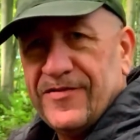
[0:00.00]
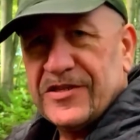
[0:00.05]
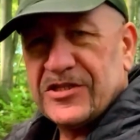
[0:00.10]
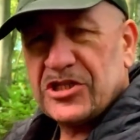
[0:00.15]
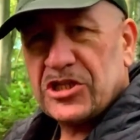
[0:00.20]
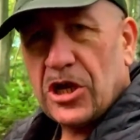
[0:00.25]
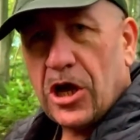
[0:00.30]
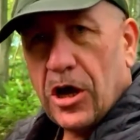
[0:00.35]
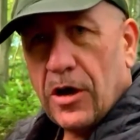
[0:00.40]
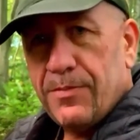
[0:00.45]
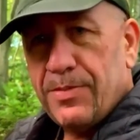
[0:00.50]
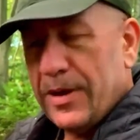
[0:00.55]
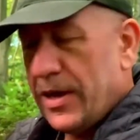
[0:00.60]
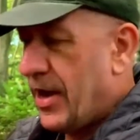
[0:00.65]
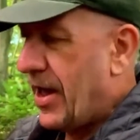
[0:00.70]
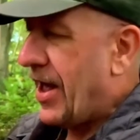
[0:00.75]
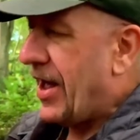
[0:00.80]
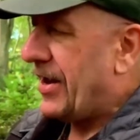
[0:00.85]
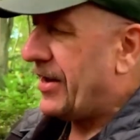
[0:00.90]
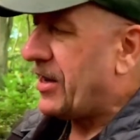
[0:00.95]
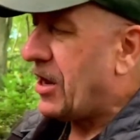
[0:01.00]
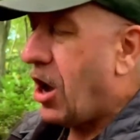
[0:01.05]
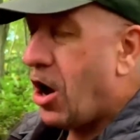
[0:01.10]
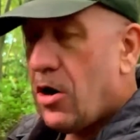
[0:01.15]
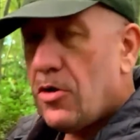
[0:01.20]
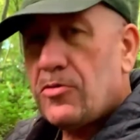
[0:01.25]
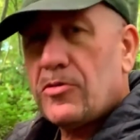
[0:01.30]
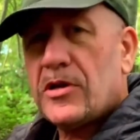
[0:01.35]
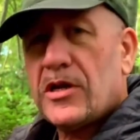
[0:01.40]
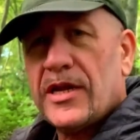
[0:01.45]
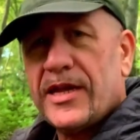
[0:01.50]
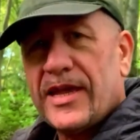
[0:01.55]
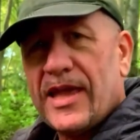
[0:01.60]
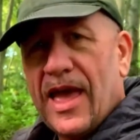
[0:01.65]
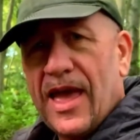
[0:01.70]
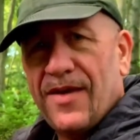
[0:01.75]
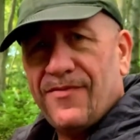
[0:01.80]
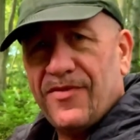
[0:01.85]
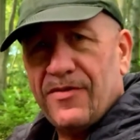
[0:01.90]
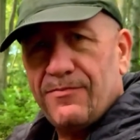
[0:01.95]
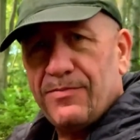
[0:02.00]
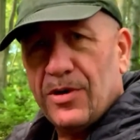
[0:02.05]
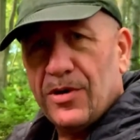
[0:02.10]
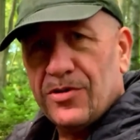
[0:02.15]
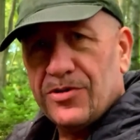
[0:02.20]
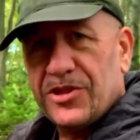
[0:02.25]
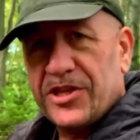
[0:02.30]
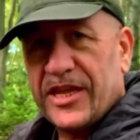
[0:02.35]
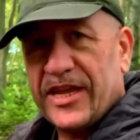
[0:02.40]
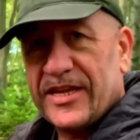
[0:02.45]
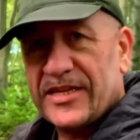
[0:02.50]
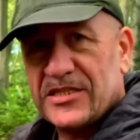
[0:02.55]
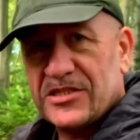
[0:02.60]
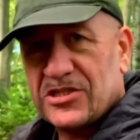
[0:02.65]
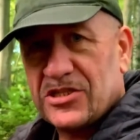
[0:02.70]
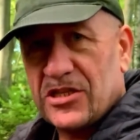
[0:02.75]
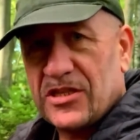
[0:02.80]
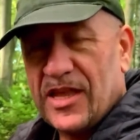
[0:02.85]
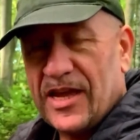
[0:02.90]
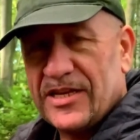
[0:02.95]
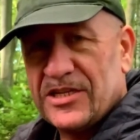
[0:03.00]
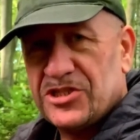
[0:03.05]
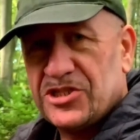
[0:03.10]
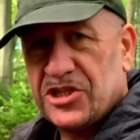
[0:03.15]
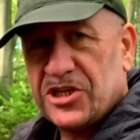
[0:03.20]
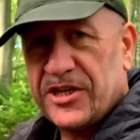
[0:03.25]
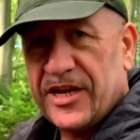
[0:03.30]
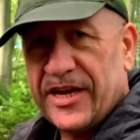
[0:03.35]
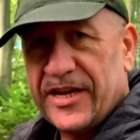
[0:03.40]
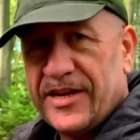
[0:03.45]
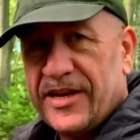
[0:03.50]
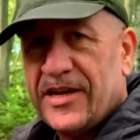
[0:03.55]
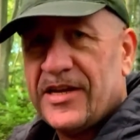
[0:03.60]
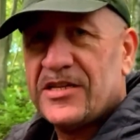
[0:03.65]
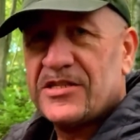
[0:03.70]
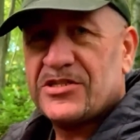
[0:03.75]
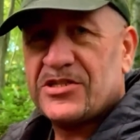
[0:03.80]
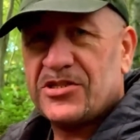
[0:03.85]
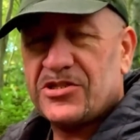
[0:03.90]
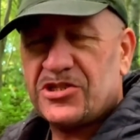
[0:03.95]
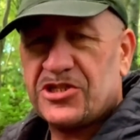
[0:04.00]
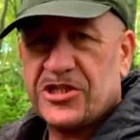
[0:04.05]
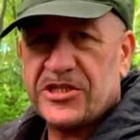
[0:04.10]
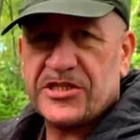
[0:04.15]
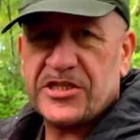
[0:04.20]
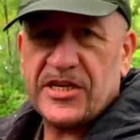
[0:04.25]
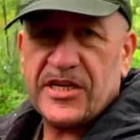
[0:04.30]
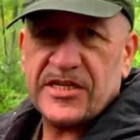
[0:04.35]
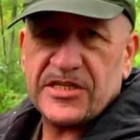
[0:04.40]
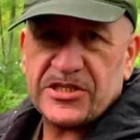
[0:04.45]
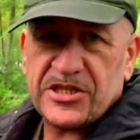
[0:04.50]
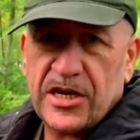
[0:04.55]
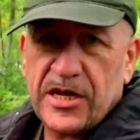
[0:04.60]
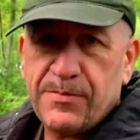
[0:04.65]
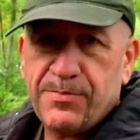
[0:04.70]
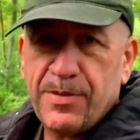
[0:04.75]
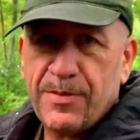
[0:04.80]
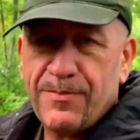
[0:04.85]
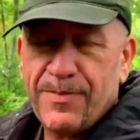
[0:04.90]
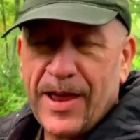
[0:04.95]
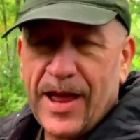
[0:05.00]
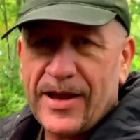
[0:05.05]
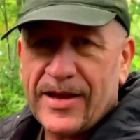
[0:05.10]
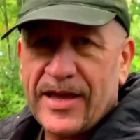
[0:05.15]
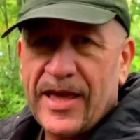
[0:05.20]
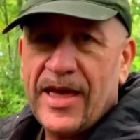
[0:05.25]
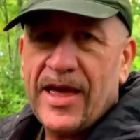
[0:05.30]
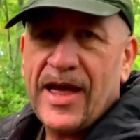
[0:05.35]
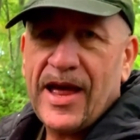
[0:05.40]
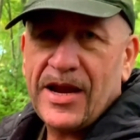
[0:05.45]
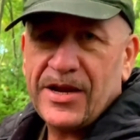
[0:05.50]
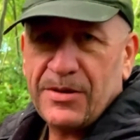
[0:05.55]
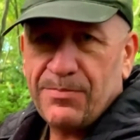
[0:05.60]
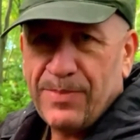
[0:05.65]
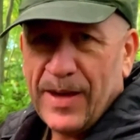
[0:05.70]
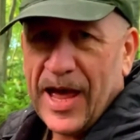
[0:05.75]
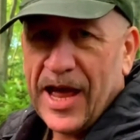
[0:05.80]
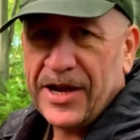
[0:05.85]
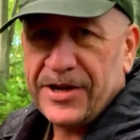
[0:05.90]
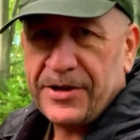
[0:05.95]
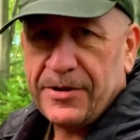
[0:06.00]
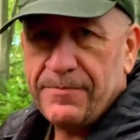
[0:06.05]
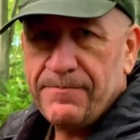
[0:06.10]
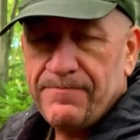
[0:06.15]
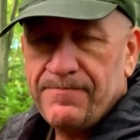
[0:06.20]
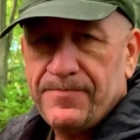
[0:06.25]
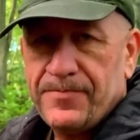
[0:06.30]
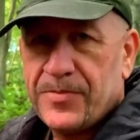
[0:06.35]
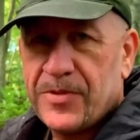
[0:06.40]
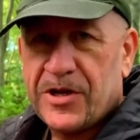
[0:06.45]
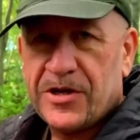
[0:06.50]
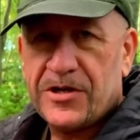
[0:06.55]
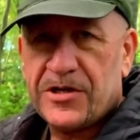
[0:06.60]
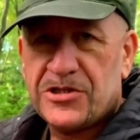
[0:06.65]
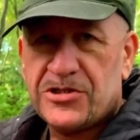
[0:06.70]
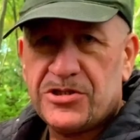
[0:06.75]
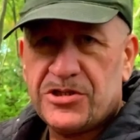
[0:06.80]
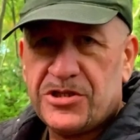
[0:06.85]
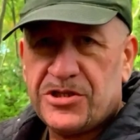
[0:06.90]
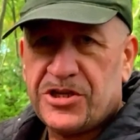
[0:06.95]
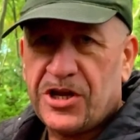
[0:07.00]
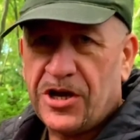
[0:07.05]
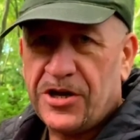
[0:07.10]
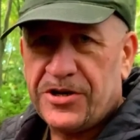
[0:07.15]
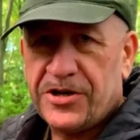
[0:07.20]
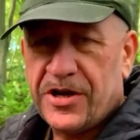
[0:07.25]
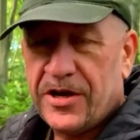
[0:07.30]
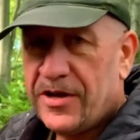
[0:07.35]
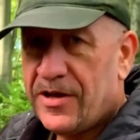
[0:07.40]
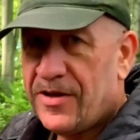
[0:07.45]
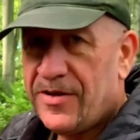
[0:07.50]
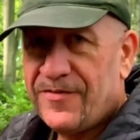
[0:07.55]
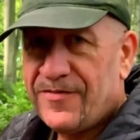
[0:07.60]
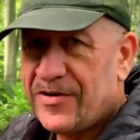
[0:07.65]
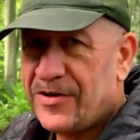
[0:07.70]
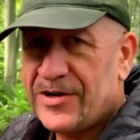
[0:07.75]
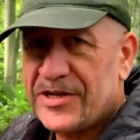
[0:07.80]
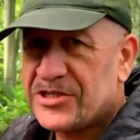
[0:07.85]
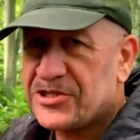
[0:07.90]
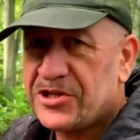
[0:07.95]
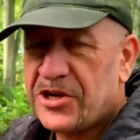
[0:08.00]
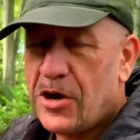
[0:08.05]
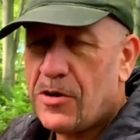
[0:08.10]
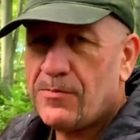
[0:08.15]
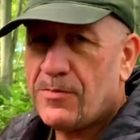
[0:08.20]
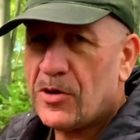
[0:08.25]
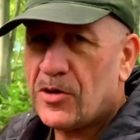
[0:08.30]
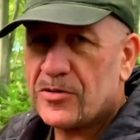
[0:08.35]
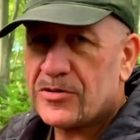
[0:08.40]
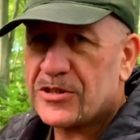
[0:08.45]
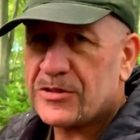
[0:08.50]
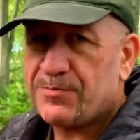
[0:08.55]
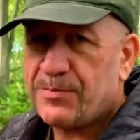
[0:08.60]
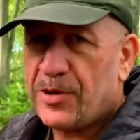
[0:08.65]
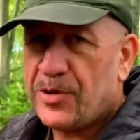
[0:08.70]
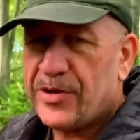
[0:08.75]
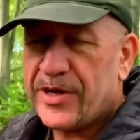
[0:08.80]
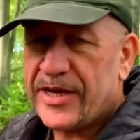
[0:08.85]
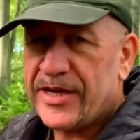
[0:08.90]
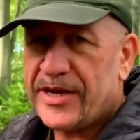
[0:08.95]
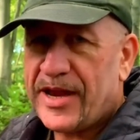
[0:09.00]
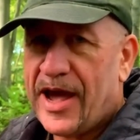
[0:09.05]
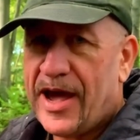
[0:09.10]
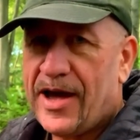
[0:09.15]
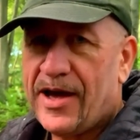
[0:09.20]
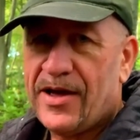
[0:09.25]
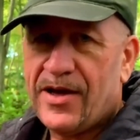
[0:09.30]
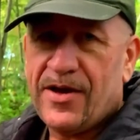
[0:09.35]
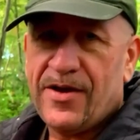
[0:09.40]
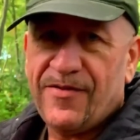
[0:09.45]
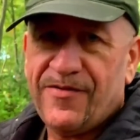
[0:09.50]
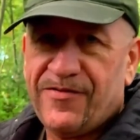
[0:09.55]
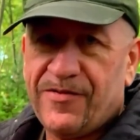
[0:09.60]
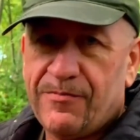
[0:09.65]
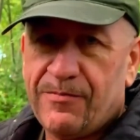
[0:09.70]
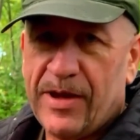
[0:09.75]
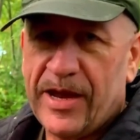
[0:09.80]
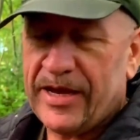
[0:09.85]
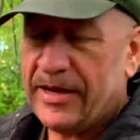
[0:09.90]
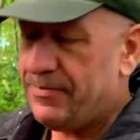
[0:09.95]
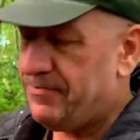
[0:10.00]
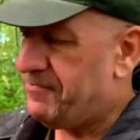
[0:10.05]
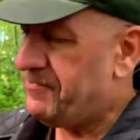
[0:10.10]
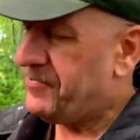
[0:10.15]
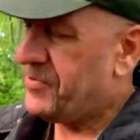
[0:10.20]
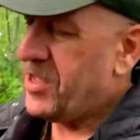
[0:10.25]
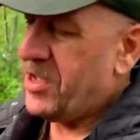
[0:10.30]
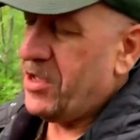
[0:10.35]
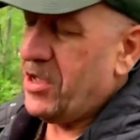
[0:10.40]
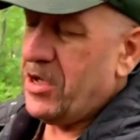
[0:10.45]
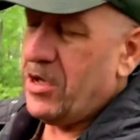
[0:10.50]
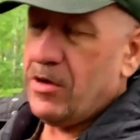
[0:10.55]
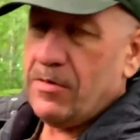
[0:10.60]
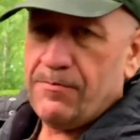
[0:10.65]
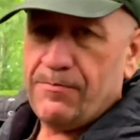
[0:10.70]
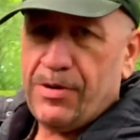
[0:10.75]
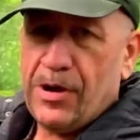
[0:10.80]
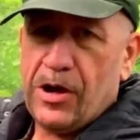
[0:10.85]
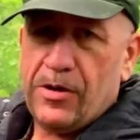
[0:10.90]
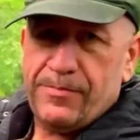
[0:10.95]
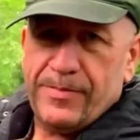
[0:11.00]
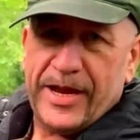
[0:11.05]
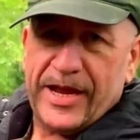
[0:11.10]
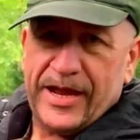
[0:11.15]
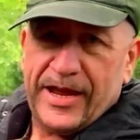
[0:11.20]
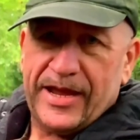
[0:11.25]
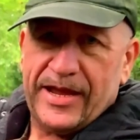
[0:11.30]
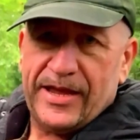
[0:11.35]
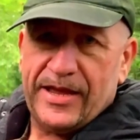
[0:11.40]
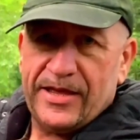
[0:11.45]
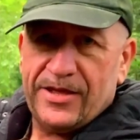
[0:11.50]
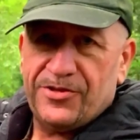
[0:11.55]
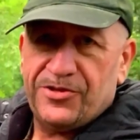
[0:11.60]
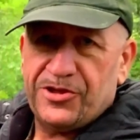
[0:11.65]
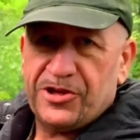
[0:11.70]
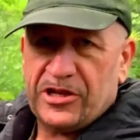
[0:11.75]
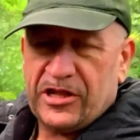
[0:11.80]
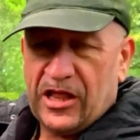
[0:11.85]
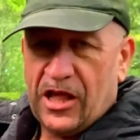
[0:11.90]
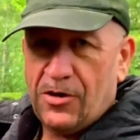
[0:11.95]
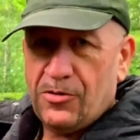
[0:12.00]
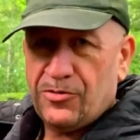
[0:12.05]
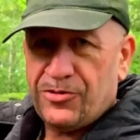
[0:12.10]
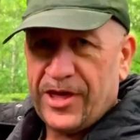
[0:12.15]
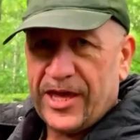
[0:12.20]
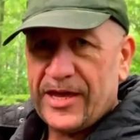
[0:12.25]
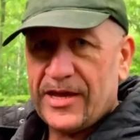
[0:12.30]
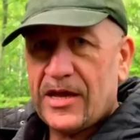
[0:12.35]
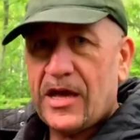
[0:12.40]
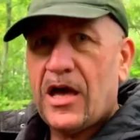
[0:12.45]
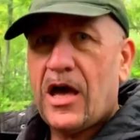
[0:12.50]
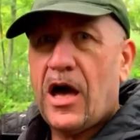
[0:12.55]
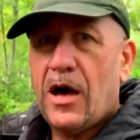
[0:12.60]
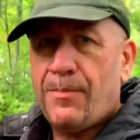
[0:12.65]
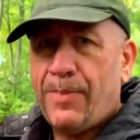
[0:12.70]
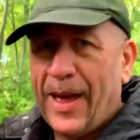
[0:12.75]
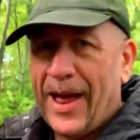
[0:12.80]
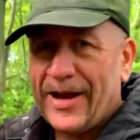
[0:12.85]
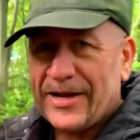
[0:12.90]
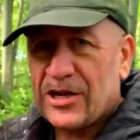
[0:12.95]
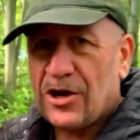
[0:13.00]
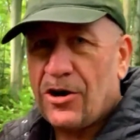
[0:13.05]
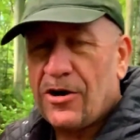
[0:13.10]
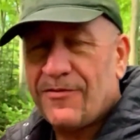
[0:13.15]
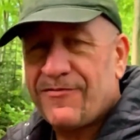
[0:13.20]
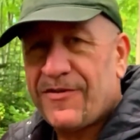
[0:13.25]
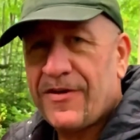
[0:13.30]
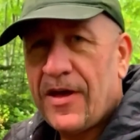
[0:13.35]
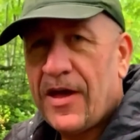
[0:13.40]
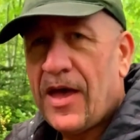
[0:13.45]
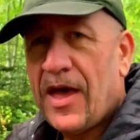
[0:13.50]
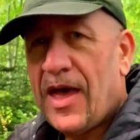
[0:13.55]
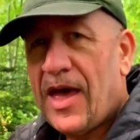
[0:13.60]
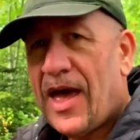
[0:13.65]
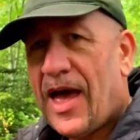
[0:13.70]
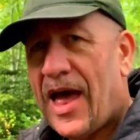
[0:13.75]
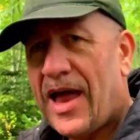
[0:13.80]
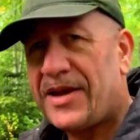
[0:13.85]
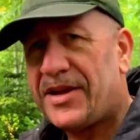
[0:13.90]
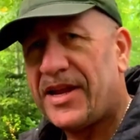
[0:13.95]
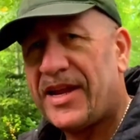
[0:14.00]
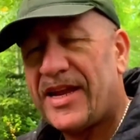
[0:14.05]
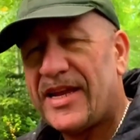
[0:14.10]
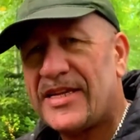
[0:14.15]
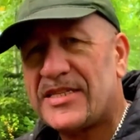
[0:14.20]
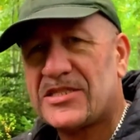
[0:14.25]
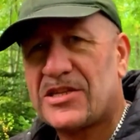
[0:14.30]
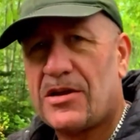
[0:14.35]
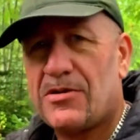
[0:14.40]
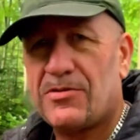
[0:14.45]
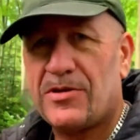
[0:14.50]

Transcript: The top I only ever put the insulation in, such as a sleeping bag and a pad. Done. There is no more to put in that for me. Bottom here, the clothing, a bag of, and it is